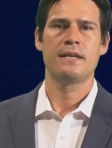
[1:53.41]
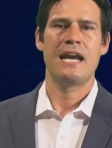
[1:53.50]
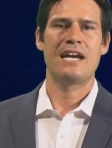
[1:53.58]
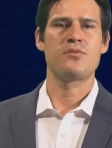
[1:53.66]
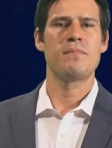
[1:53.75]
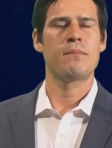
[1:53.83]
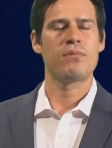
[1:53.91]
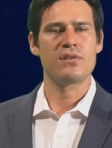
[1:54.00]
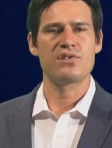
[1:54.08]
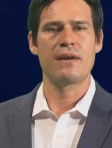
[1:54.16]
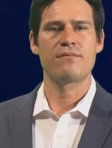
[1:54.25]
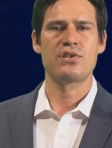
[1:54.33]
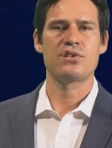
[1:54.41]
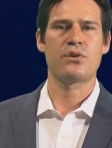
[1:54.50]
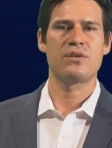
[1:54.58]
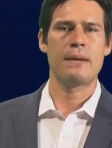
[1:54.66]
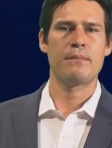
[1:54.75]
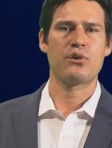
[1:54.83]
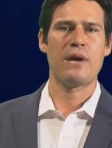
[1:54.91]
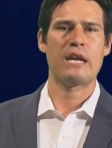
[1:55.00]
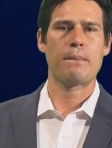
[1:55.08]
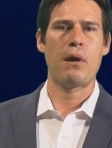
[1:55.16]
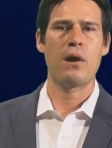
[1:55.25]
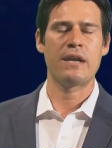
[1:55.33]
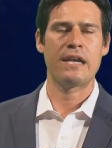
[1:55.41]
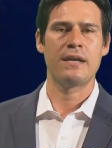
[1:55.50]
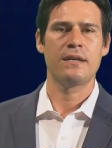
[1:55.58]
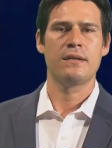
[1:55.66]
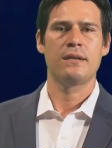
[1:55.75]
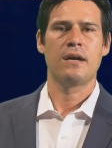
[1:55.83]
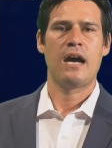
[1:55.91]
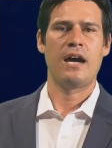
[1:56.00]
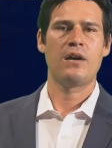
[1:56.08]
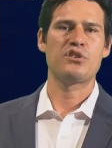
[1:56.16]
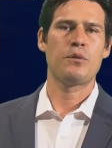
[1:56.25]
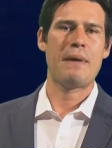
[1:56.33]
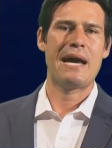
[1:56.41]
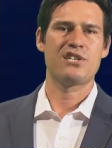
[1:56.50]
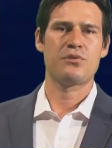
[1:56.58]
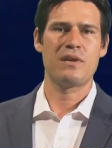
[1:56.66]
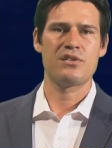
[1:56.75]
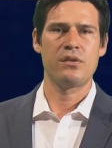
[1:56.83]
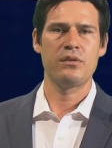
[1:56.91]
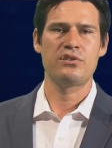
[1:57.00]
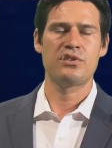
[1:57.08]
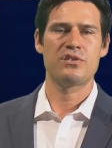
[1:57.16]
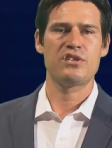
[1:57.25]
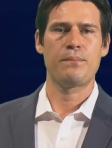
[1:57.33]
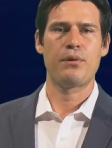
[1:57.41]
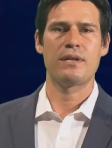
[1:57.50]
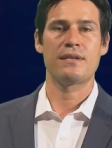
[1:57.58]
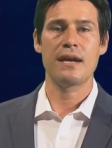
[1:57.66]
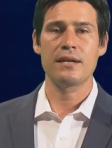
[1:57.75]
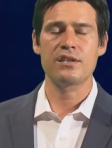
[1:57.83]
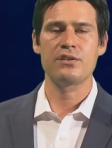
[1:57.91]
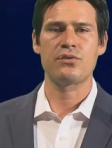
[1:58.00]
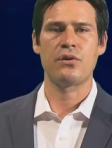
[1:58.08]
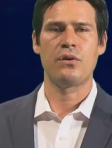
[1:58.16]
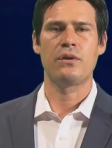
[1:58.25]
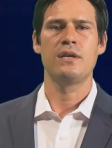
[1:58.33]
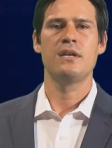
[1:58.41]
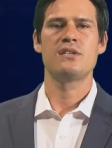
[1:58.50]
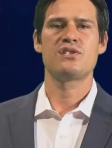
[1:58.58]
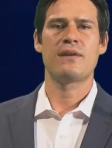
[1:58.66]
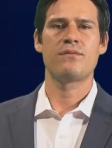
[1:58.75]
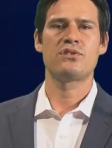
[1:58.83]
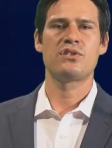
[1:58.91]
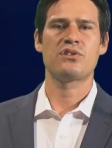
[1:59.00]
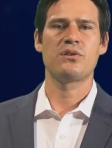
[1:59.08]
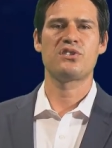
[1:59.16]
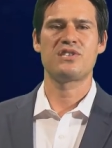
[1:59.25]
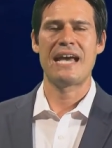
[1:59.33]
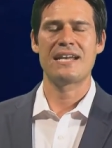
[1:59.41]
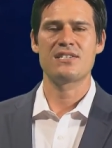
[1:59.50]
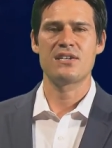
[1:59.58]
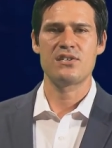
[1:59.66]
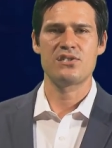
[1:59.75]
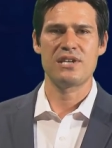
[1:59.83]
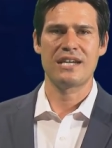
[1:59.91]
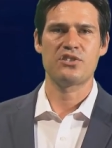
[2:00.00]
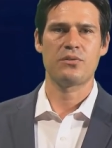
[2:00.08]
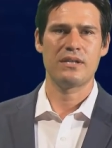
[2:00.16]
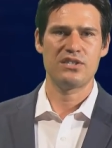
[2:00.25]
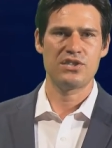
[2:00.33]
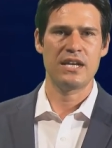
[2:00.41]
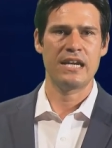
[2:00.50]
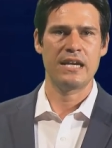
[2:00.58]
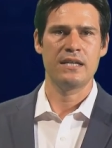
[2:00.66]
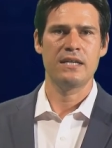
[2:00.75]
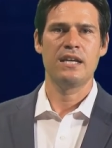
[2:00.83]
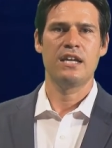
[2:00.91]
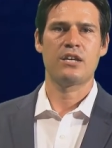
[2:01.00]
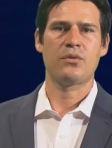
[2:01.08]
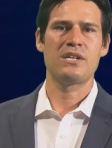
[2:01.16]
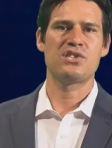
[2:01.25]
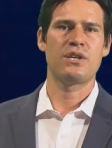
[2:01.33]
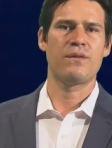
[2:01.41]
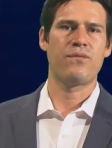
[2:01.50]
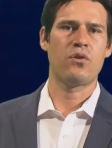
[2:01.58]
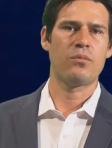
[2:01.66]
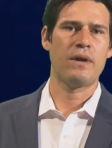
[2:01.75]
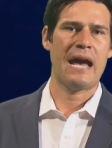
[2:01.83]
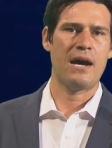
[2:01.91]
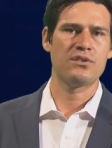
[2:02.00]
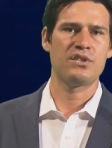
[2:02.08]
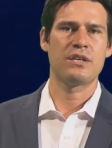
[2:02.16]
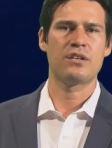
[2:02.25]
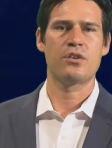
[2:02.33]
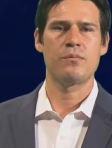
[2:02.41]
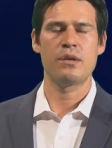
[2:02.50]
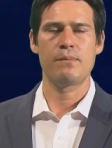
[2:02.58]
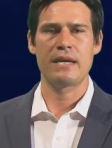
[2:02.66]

As a member of the San Francisco Democratic Party, I also passed resolutions supporting gun control, San Francisco's status as a sanctuary city, increasing affordable housing, community